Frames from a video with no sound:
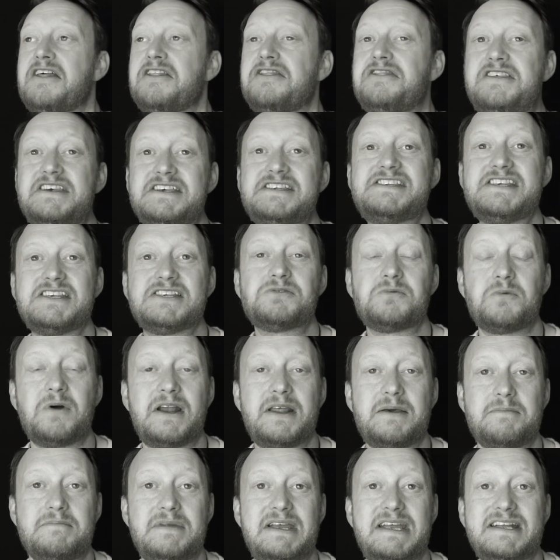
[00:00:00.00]
This is
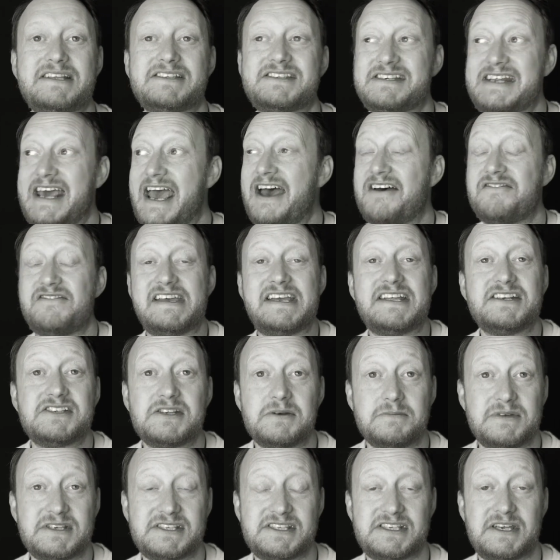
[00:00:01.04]
what it means to have
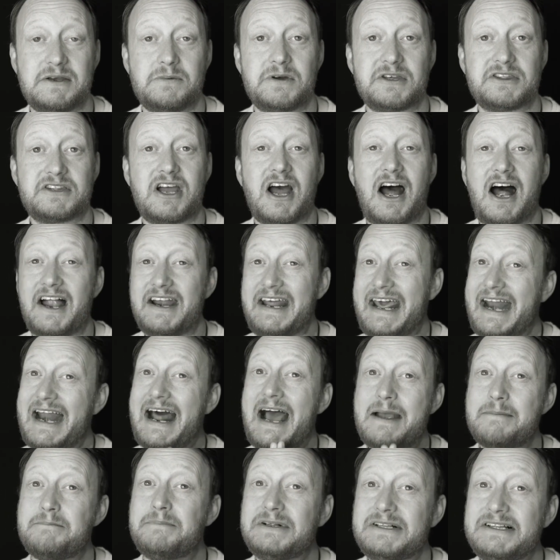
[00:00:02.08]
intimacy with God, and
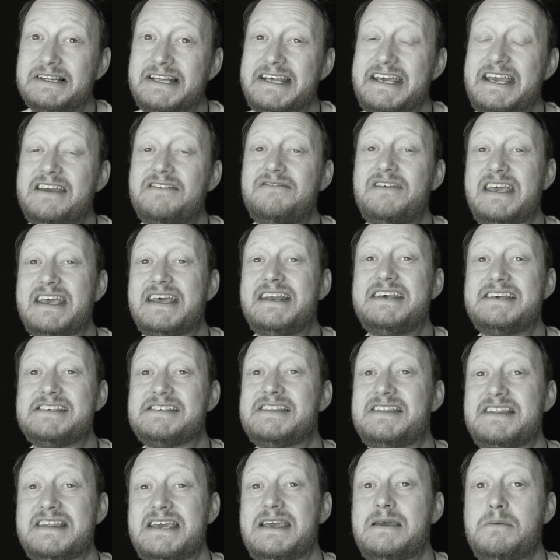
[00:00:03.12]
I believe it
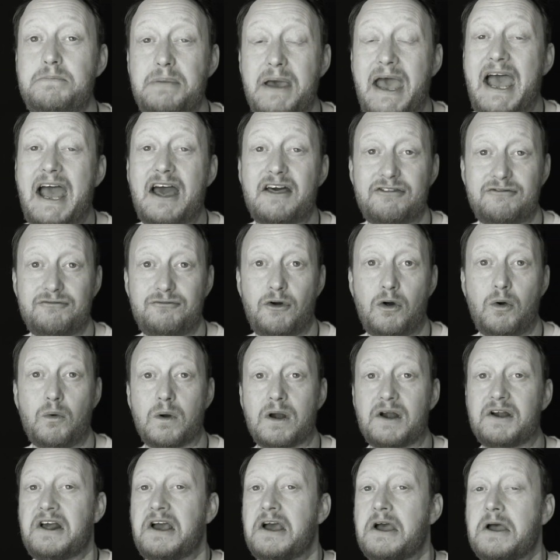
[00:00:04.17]
is the path
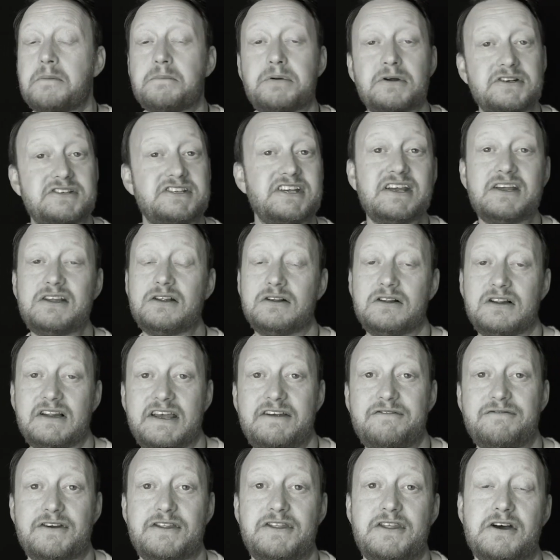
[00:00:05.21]
forward,
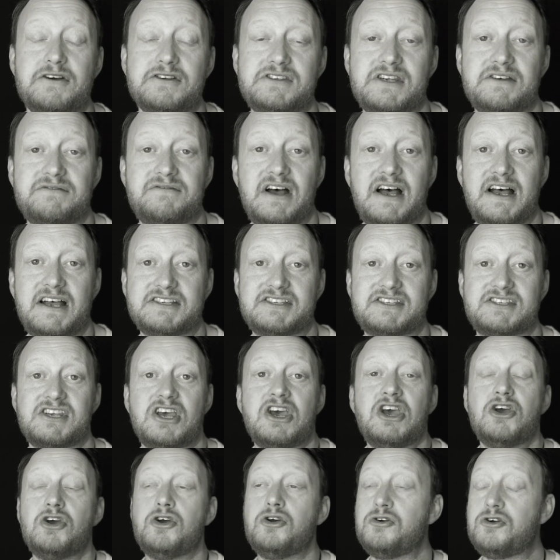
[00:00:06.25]
particularly for those of us
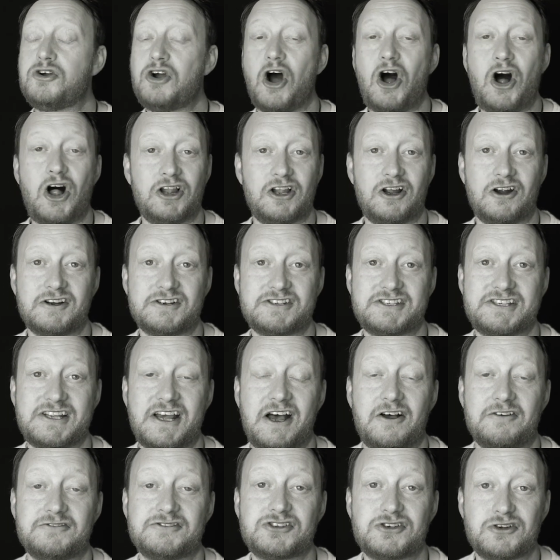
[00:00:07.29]
who call
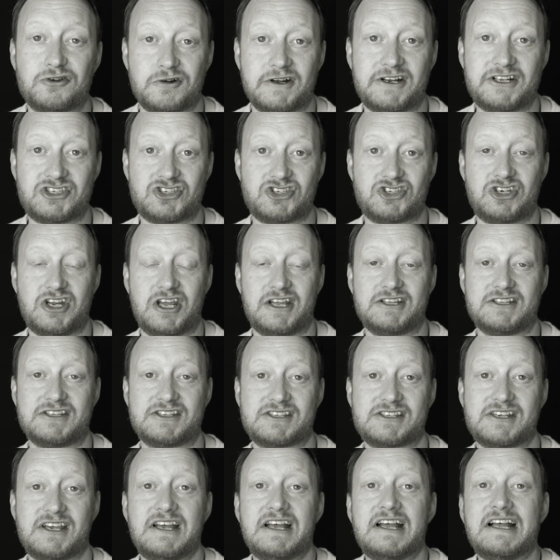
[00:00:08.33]
ourselves
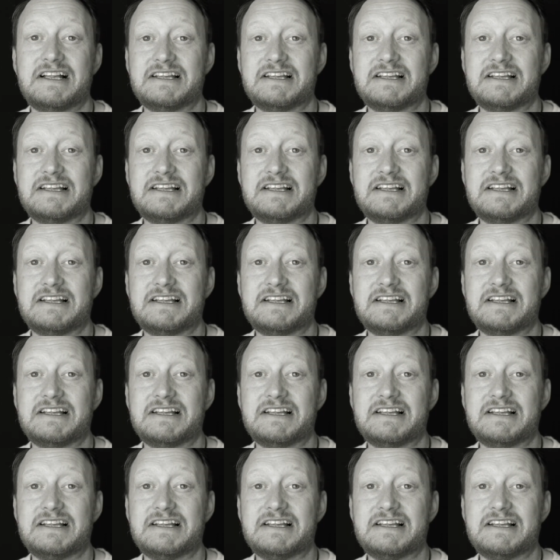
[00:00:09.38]
Christians.